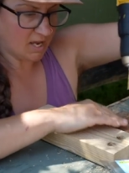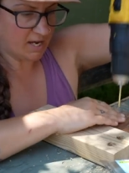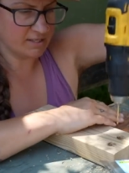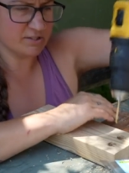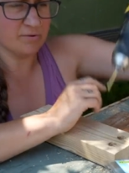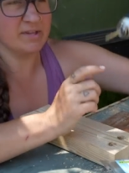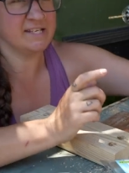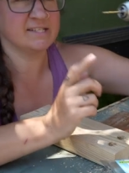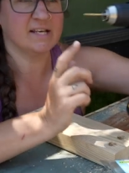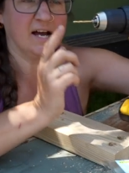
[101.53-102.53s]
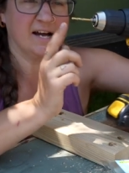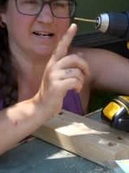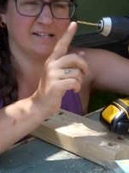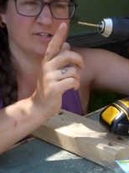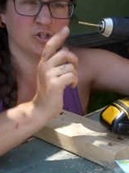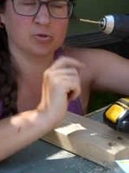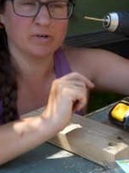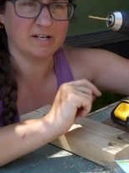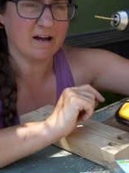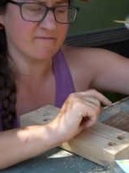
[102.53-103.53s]
And so this uh, is
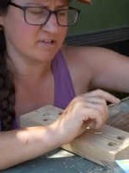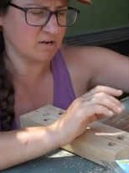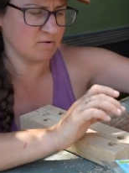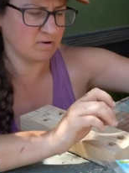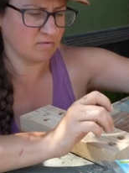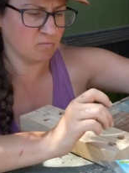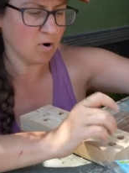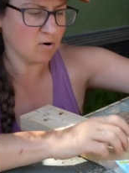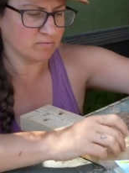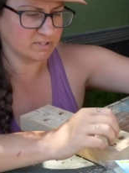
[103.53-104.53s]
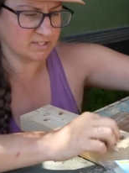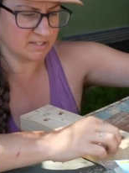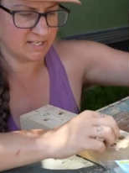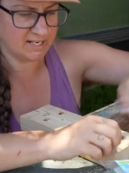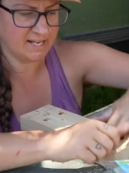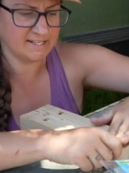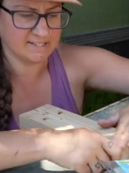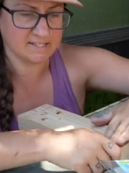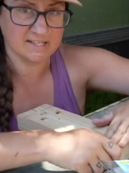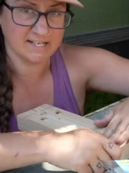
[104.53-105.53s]
short enough that it won't, it
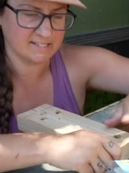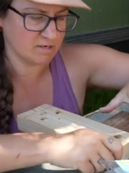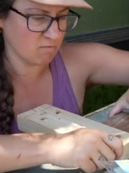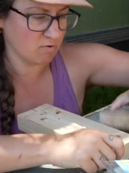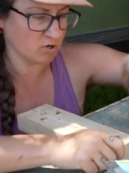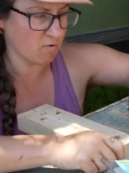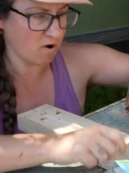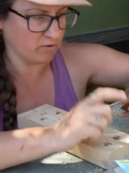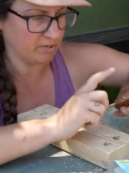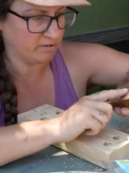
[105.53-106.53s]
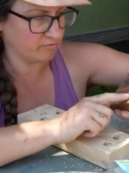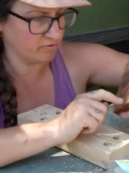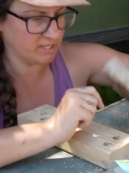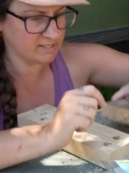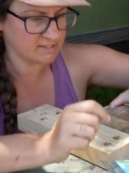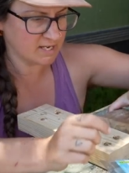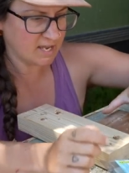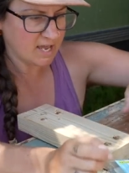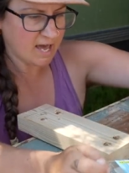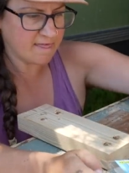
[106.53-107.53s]
hits this, it won't go all the way through this.
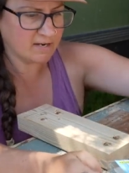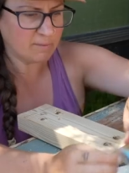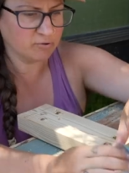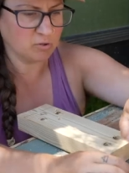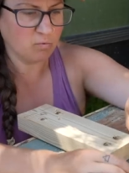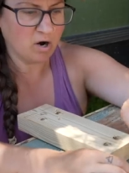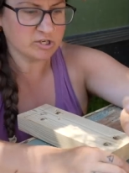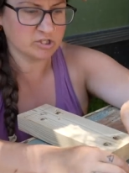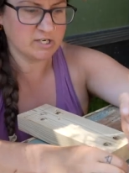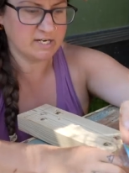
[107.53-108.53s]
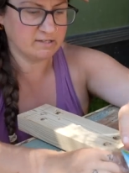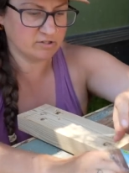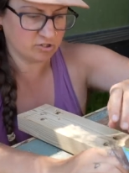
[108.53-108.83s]
And then I put the washer in and